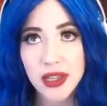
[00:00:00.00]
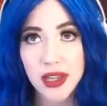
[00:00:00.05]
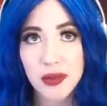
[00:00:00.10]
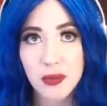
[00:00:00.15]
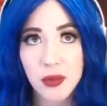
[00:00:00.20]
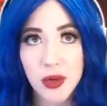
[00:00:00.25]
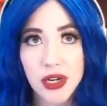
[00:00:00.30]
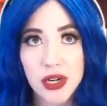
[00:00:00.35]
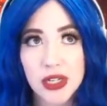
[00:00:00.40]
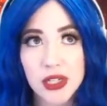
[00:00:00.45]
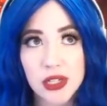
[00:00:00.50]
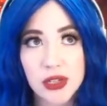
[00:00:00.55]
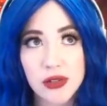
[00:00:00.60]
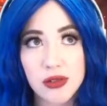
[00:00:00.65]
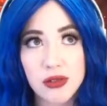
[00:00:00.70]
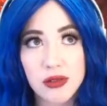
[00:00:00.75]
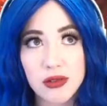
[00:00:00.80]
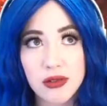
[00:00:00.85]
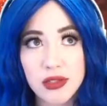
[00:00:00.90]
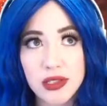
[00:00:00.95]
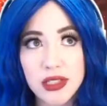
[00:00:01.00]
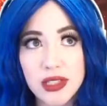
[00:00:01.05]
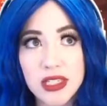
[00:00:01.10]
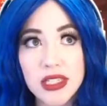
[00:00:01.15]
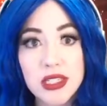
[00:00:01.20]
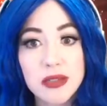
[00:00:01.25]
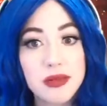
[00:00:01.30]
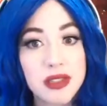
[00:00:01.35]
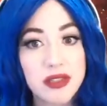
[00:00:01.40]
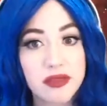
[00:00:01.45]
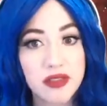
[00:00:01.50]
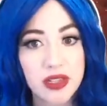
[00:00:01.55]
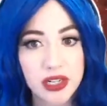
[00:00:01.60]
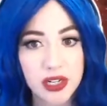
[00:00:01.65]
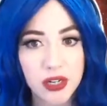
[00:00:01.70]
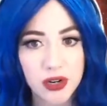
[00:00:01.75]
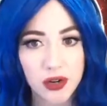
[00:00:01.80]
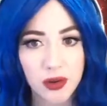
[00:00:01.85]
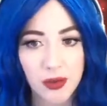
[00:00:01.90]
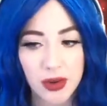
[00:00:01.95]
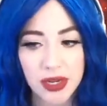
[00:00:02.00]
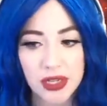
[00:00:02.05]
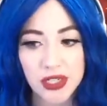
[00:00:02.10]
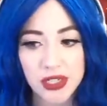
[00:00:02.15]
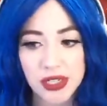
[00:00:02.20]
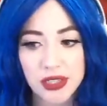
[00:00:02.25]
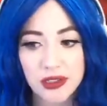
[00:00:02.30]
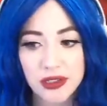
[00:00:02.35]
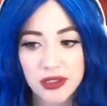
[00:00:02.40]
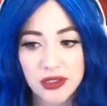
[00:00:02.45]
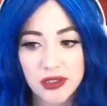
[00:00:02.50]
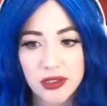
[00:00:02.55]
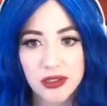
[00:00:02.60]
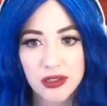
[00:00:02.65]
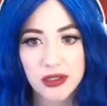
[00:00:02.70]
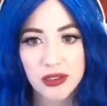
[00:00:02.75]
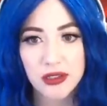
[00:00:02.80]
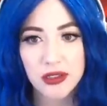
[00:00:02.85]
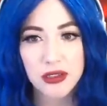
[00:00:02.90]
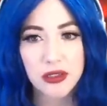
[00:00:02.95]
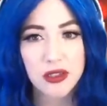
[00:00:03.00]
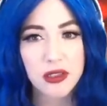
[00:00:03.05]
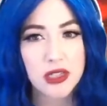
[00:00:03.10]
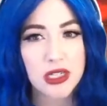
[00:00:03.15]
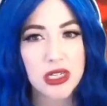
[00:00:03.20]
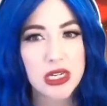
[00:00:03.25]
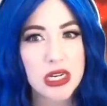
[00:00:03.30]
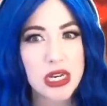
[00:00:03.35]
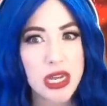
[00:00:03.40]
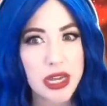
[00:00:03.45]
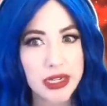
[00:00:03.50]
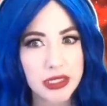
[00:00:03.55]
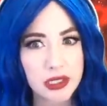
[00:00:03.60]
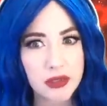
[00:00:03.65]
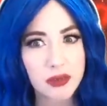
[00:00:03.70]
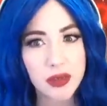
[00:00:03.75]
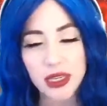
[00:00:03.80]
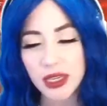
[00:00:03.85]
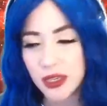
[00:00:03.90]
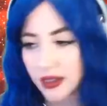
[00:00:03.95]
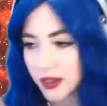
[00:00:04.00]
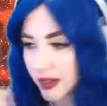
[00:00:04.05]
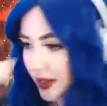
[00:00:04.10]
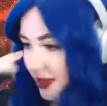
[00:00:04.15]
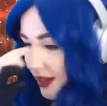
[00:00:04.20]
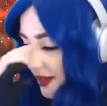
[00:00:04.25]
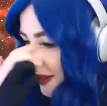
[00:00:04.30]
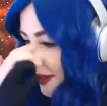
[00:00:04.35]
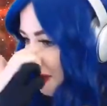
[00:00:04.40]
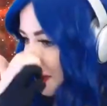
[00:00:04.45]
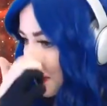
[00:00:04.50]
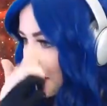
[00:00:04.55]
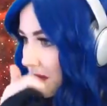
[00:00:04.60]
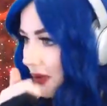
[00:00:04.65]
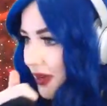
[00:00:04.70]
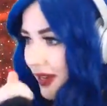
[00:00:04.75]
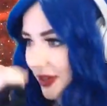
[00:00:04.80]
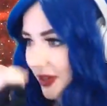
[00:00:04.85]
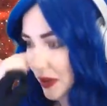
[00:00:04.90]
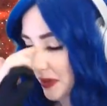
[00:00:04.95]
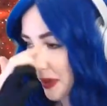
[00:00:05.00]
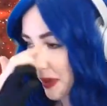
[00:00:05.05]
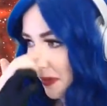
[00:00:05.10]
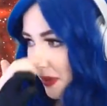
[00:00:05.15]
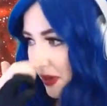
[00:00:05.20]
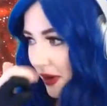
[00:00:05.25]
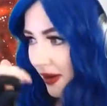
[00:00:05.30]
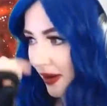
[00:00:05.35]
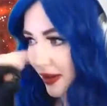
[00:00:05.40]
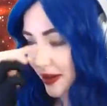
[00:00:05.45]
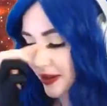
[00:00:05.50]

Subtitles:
and we're going to do systems of linear equations next week. Whew, had to remember